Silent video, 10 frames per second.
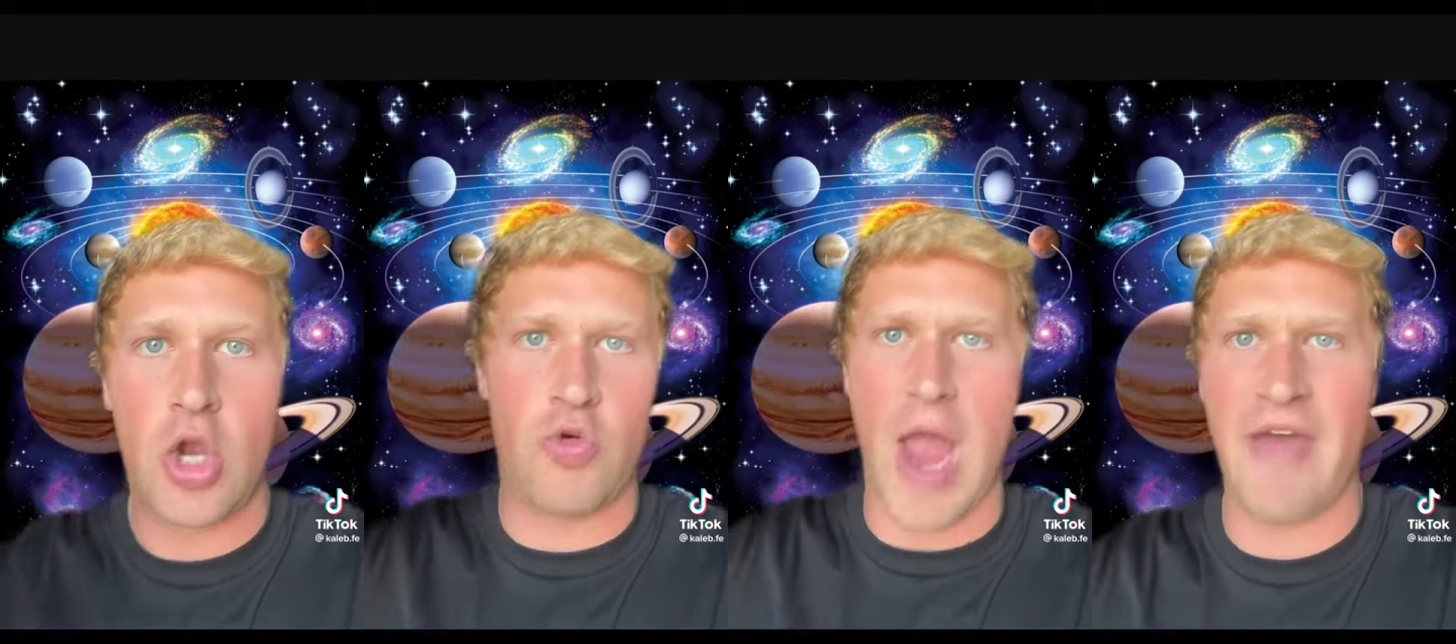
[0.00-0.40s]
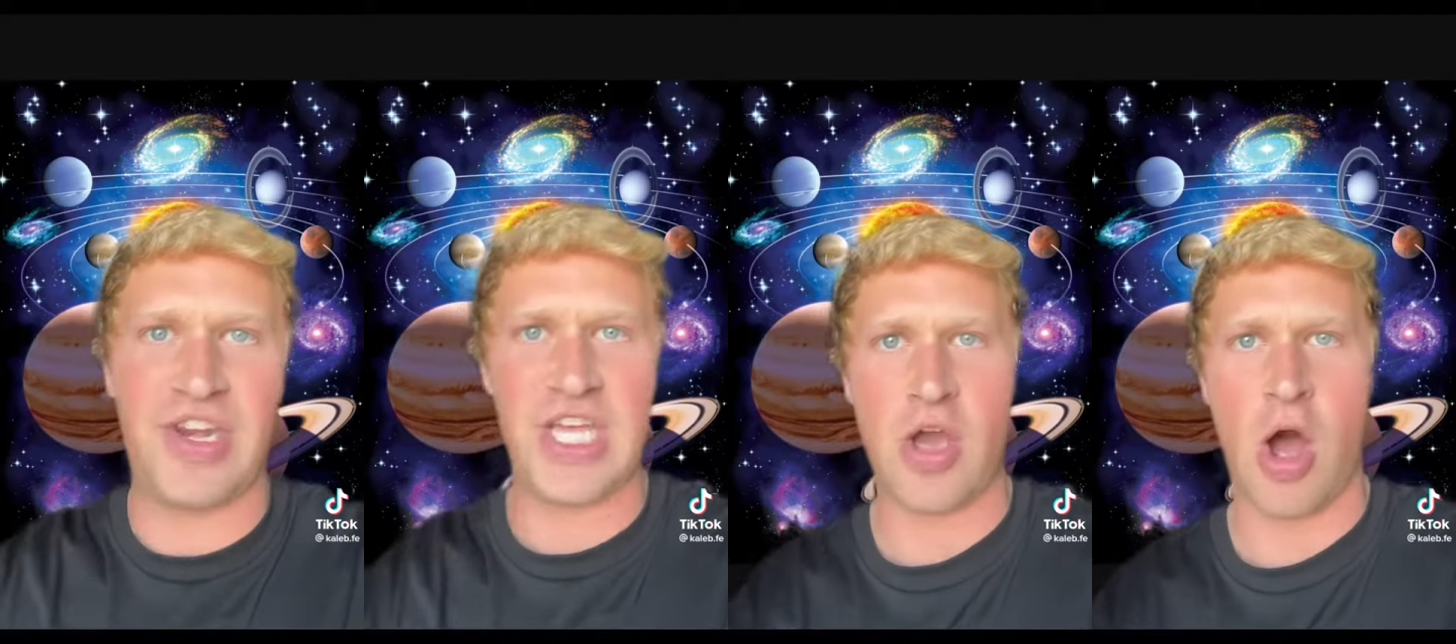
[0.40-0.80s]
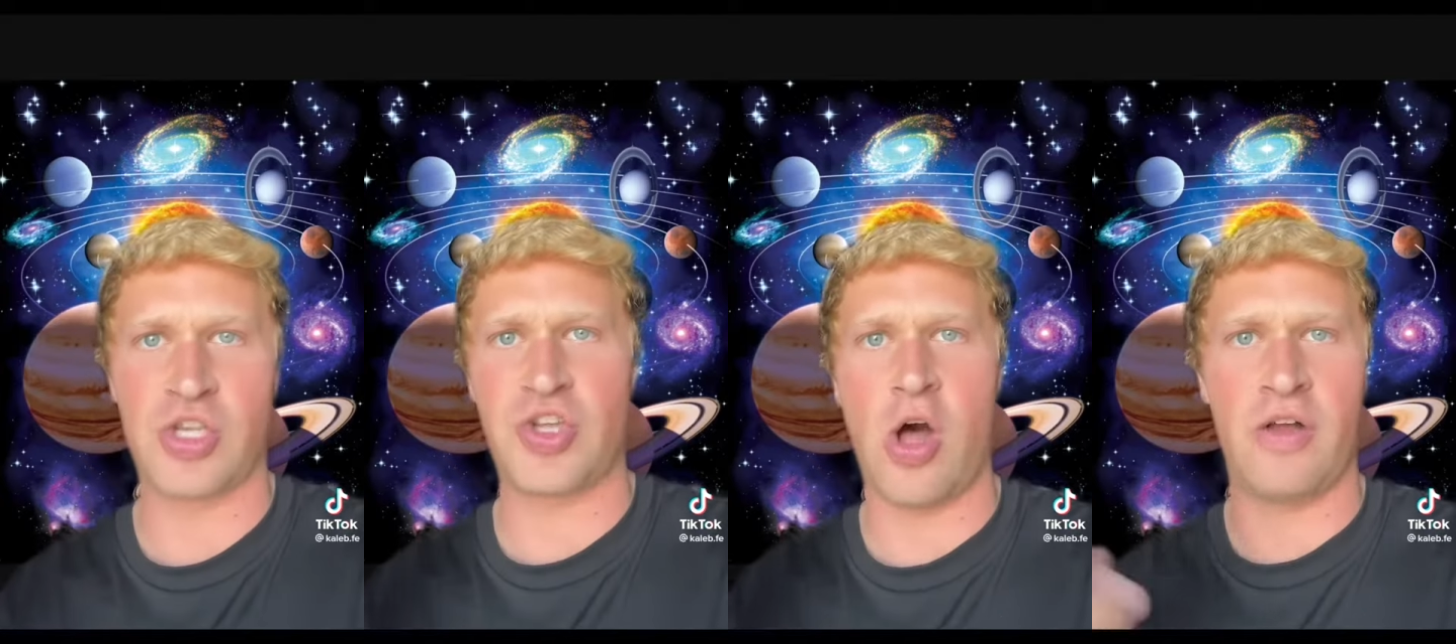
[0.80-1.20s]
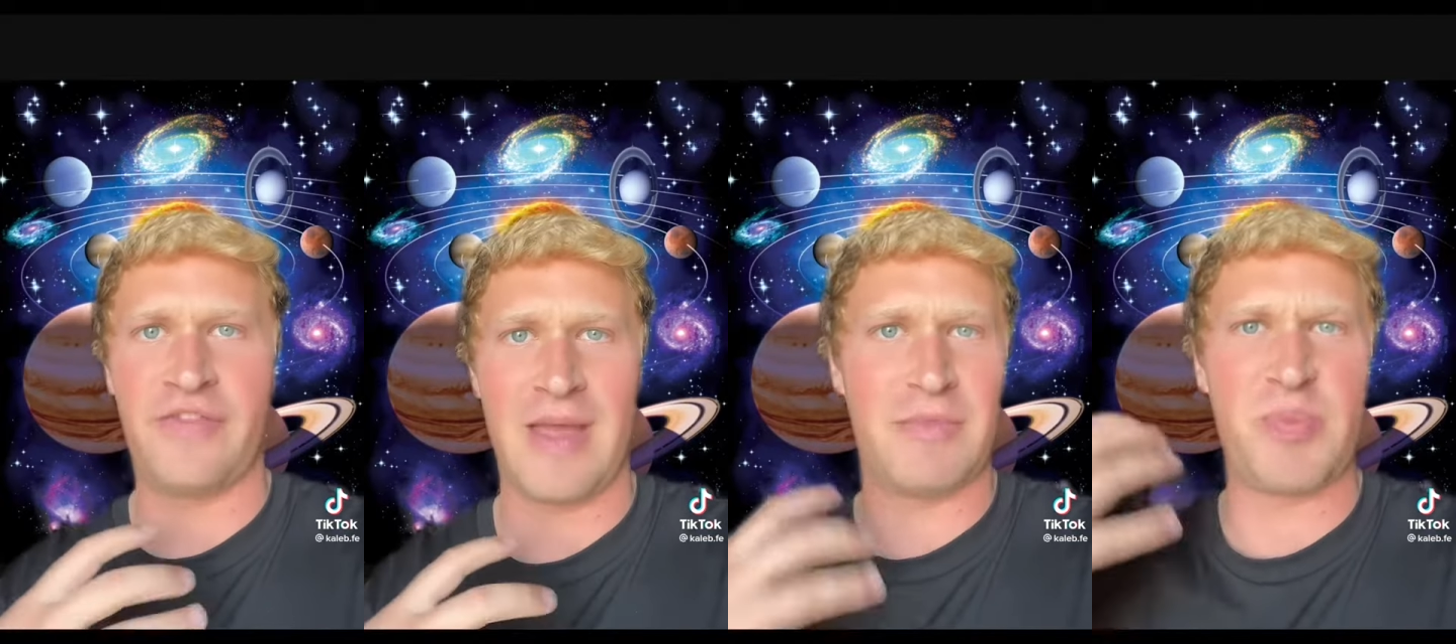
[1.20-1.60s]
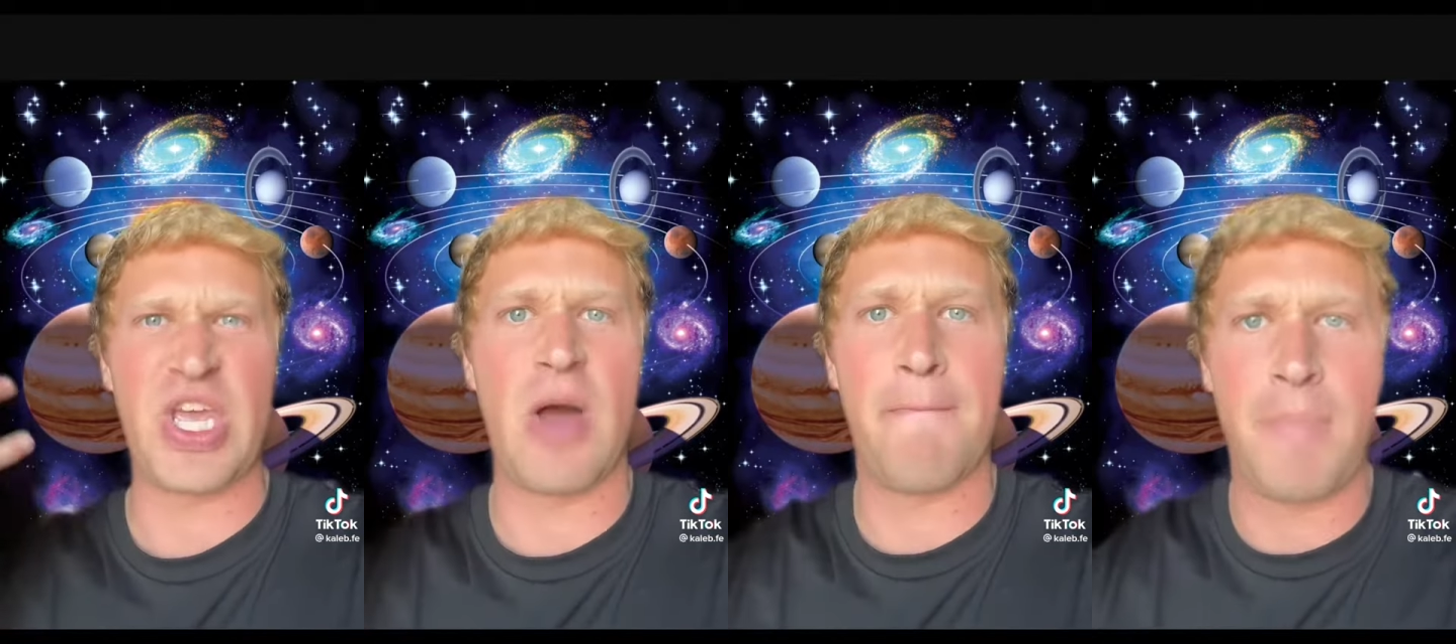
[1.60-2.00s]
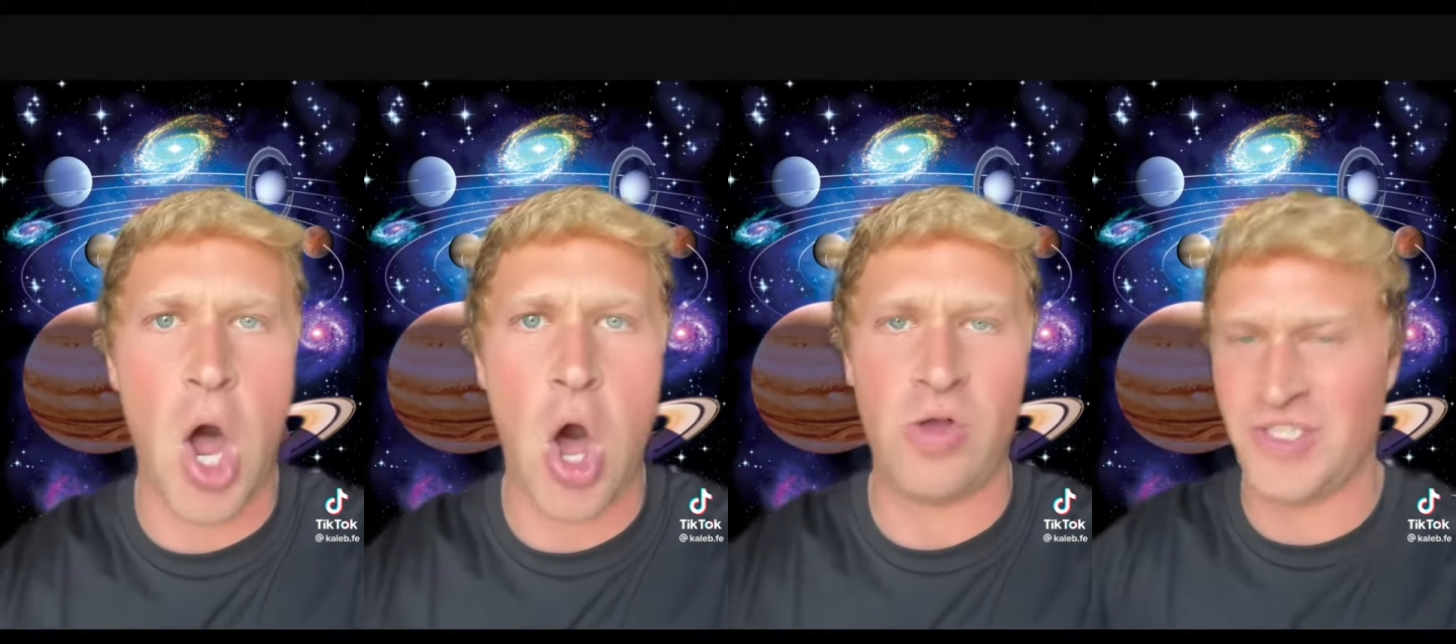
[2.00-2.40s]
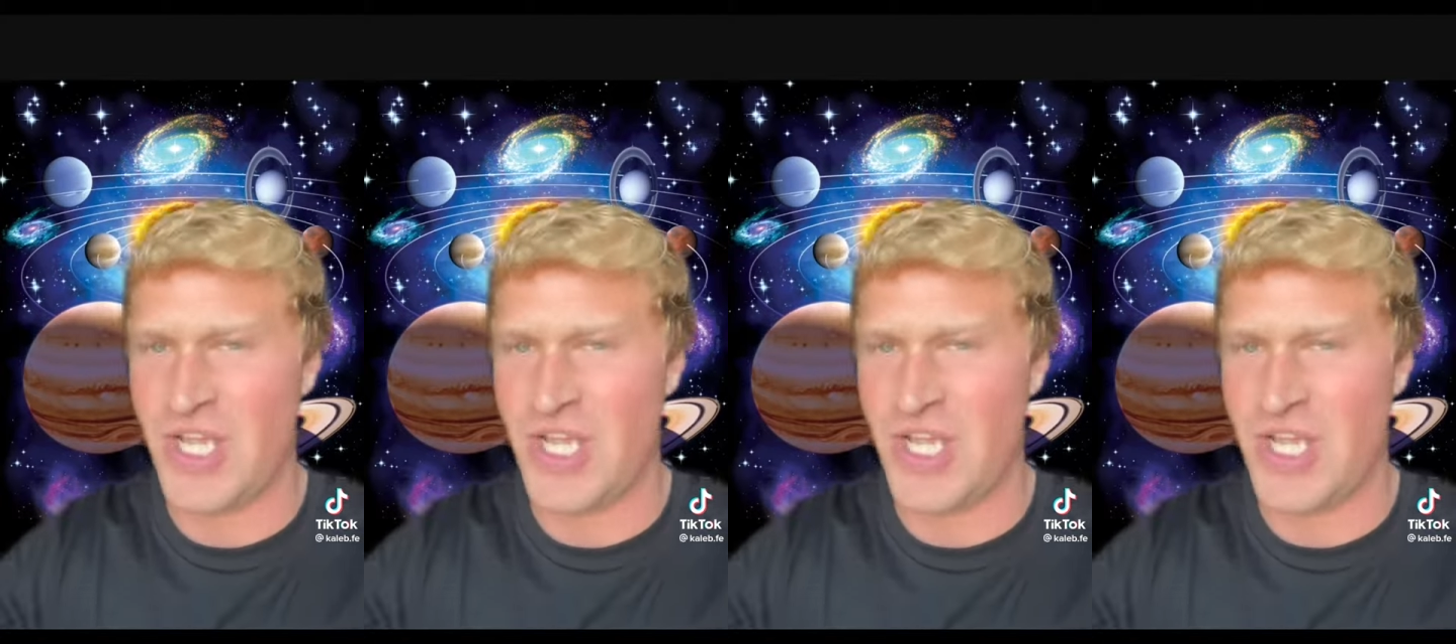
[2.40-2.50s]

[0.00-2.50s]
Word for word: Gravity caused all of them to become balls.